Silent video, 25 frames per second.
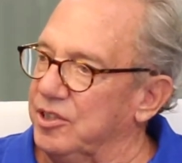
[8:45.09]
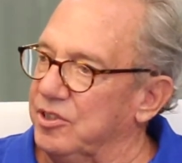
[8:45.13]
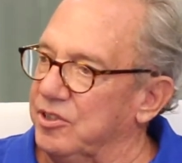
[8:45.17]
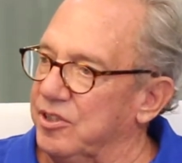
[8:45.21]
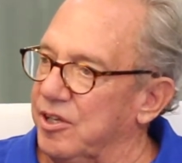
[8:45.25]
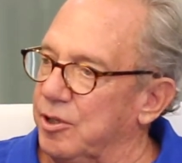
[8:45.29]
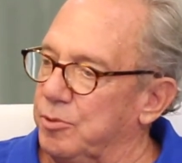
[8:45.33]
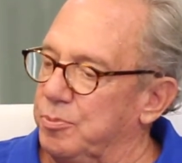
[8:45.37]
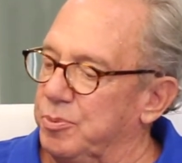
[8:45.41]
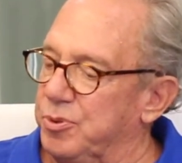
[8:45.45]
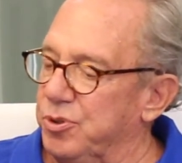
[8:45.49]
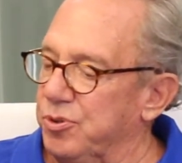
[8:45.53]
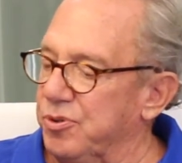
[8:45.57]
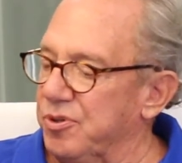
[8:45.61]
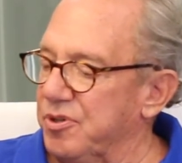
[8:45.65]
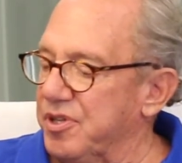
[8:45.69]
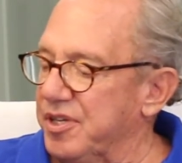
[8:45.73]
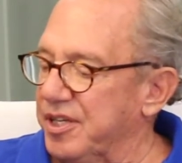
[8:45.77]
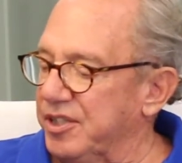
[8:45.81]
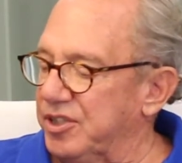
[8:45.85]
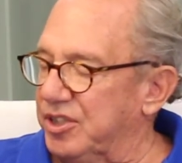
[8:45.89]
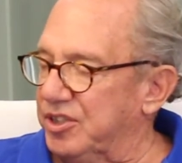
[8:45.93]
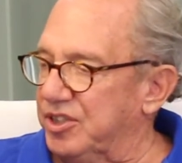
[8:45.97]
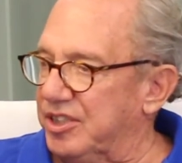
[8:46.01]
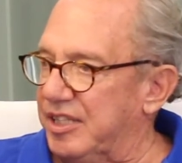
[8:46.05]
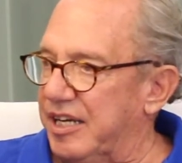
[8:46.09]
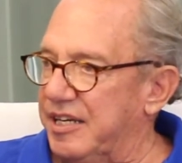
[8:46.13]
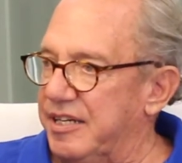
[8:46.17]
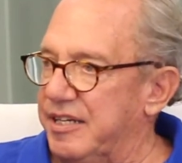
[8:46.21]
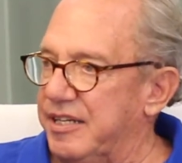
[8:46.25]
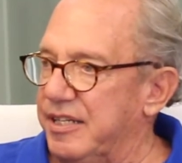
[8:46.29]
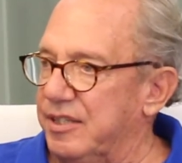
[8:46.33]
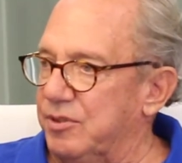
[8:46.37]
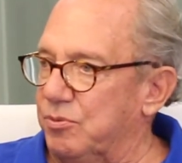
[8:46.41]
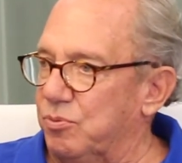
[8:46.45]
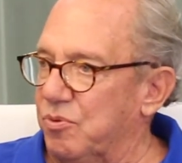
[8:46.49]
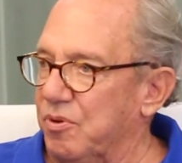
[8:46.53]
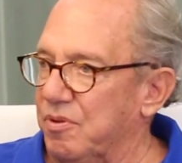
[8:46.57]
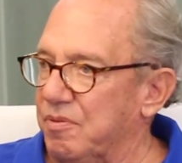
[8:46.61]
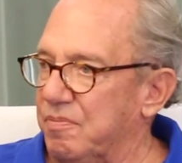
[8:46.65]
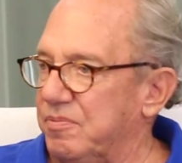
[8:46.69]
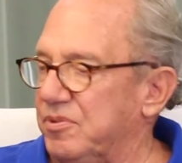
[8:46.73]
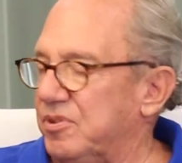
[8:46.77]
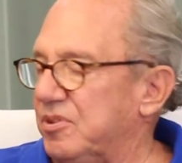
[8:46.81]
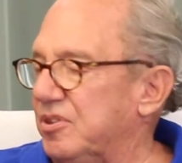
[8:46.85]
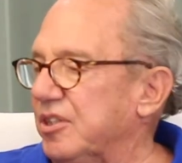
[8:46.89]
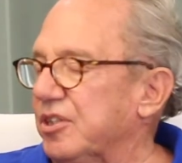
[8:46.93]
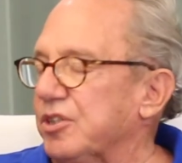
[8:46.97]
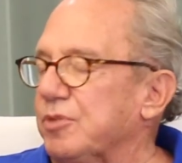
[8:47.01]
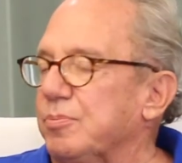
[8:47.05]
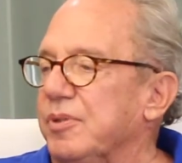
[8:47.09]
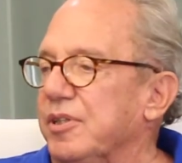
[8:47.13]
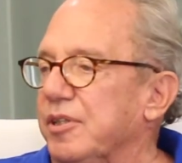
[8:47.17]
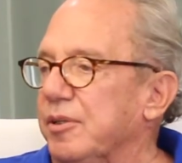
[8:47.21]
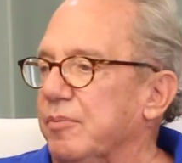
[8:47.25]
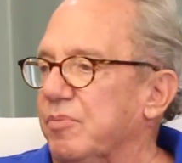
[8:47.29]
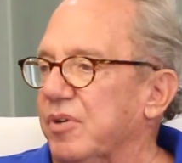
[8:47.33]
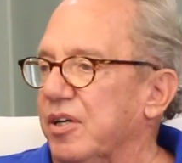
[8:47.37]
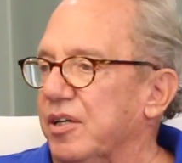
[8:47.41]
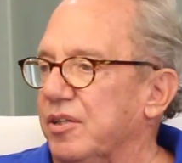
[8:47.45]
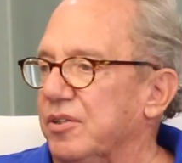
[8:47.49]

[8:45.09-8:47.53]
The entrepreneur thinks his idea is worth $6 million,